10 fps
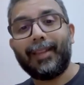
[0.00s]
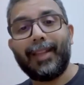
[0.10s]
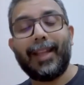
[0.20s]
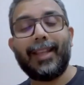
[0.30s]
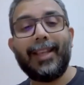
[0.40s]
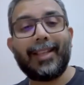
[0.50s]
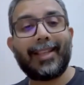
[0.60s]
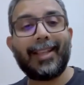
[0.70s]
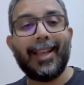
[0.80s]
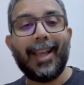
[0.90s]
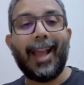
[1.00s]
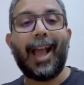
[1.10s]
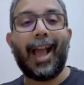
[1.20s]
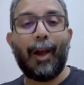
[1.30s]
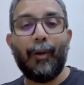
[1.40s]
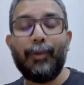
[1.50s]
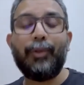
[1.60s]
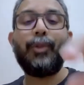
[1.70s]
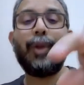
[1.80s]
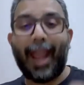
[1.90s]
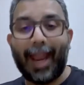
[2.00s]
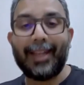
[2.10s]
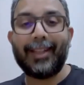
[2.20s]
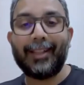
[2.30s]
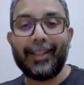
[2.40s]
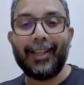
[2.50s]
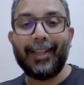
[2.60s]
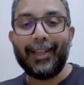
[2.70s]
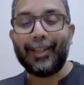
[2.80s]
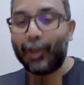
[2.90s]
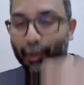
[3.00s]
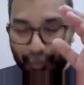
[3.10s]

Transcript: That is how do you handle your